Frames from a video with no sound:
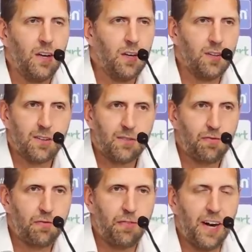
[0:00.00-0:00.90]

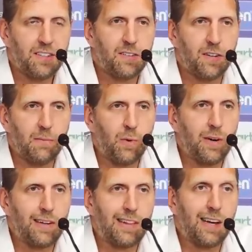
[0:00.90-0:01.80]
He's faster and
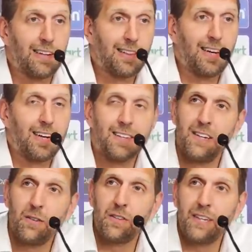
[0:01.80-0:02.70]
more athletic
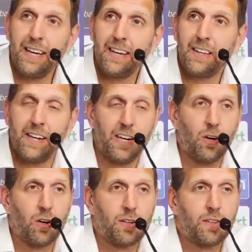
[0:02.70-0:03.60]
than you think, than he
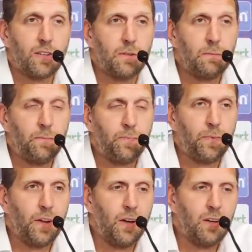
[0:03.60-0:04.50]
looks.
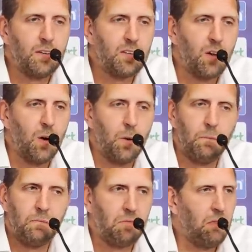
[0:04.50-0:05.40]

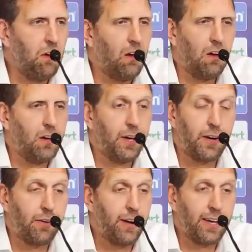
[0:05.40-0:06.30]
So uh, he had
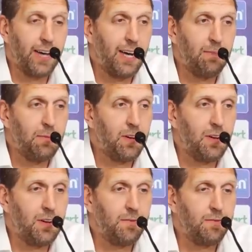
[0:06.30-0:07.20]
a great game
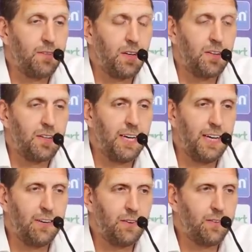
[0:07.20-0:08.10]
uh, the other
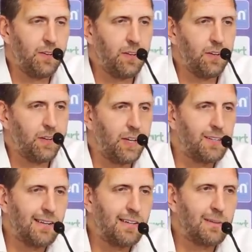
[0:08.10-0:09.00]
day uh,
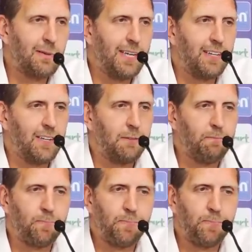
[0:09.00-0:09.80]
against Lithuania.